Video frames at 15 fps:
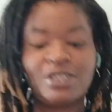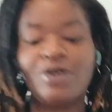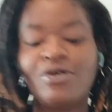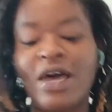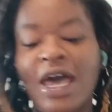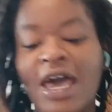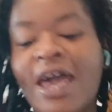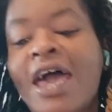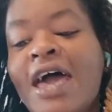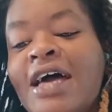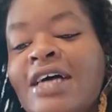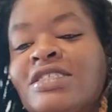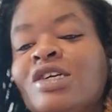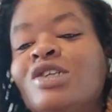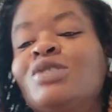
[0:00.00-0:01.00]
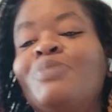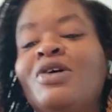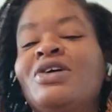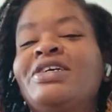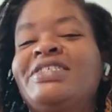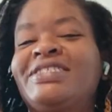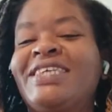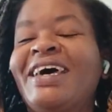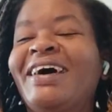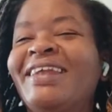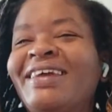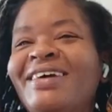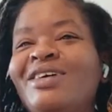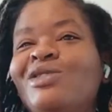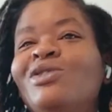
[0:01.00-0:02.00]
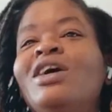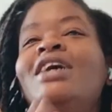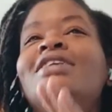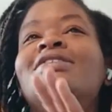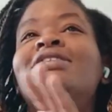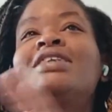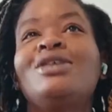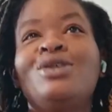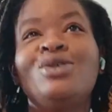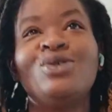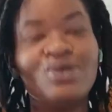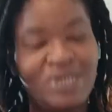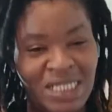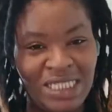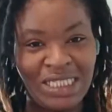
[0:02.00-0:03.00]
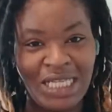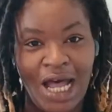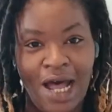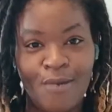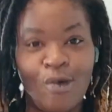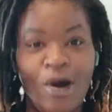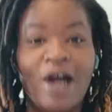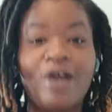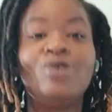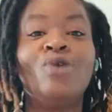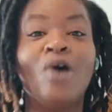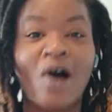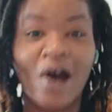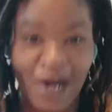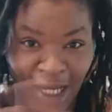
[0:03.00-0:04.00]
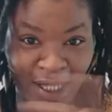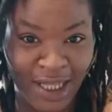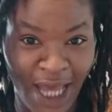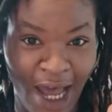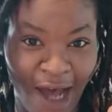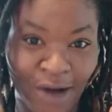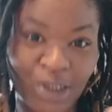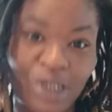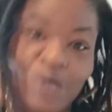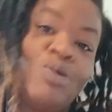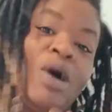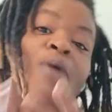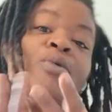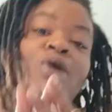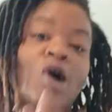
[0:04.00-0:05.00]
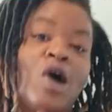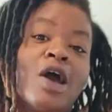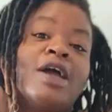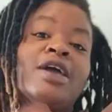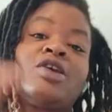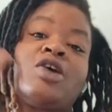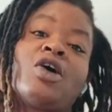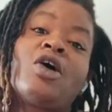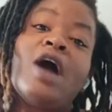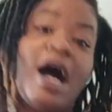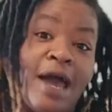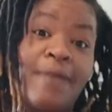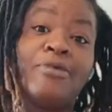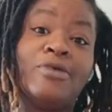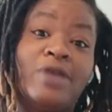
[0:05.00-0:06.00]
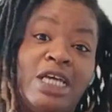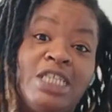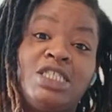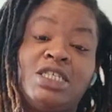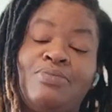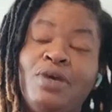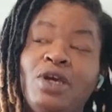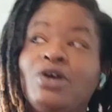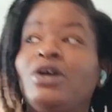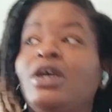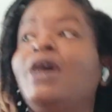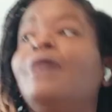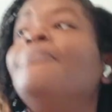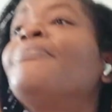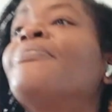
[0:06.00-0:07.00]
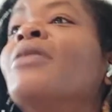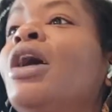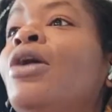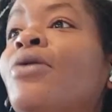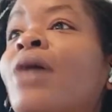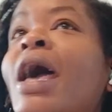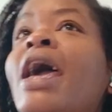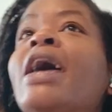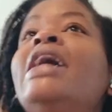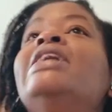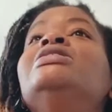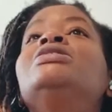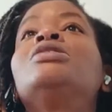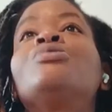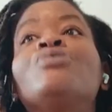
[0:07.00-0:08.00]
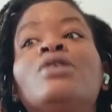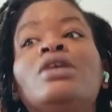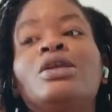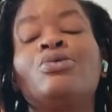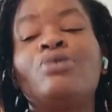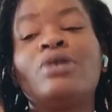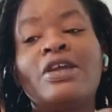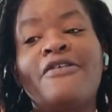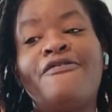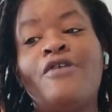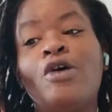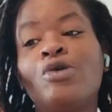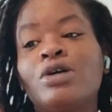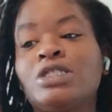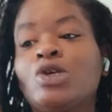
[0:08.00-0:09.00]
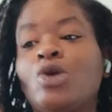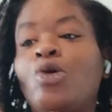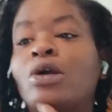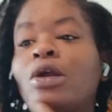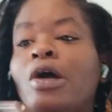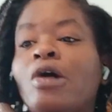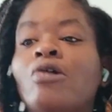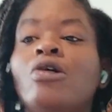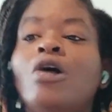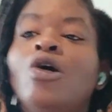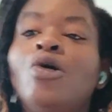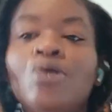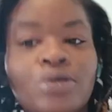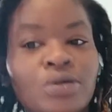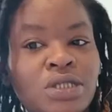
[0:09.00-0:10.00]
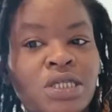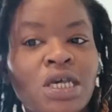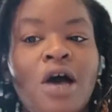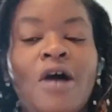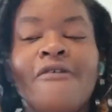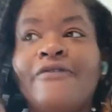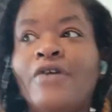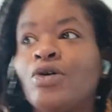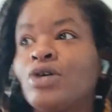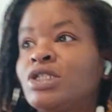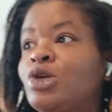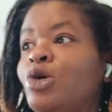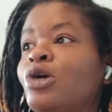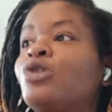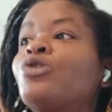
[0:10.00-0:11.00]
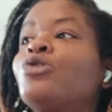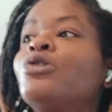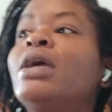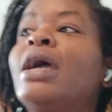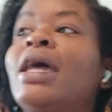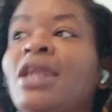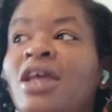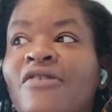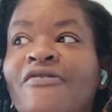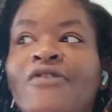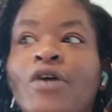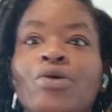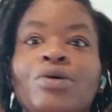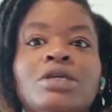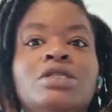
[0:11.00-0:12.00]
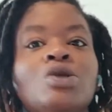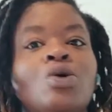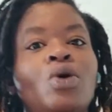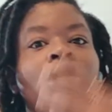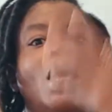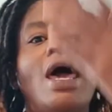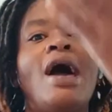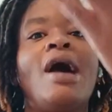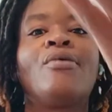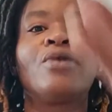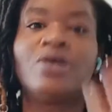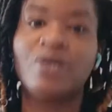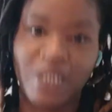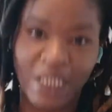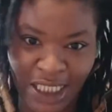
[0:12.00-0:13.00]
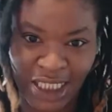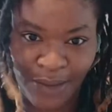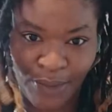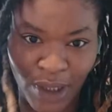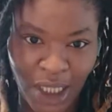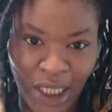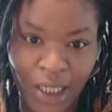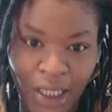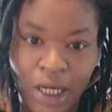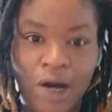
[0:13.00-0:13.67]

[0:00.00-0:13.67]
Okay. And so spirit is telling you to use this time while you are in the house, while we are in our hibernation period. Okay, to really, really focus on our goals, focus on creating, focus on our discipline.